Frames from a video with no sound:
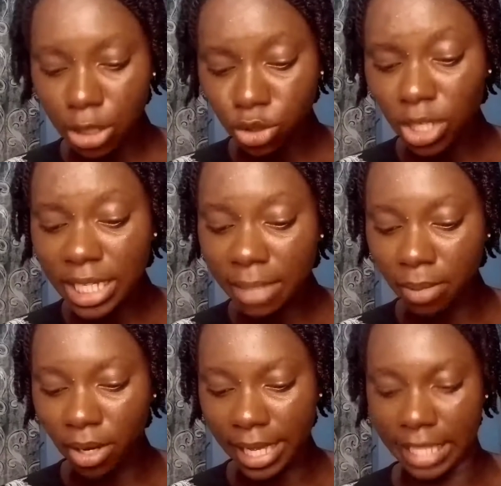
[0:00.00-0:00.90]
Talking
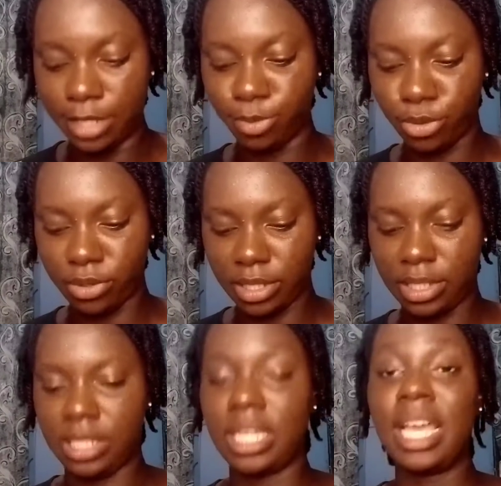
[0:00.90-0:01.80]
about hair's
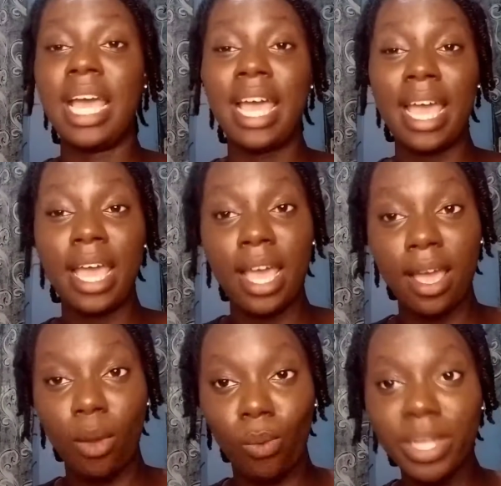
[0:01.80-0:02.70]
porosity,
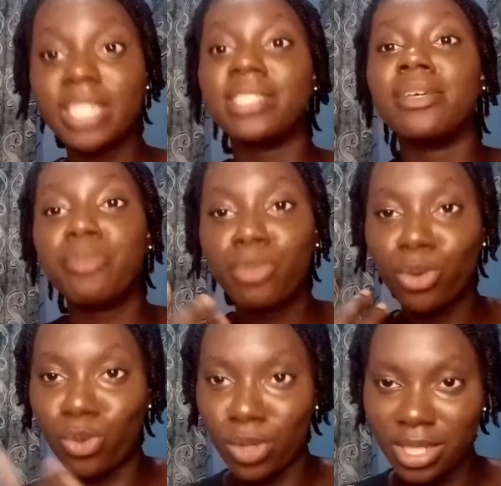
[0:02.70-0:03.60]
when they say
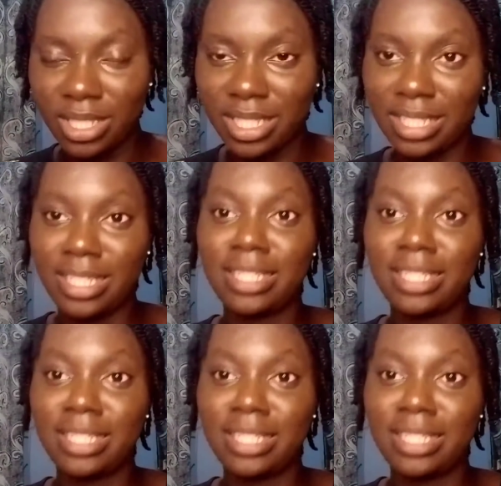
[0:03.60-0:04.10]
porosity,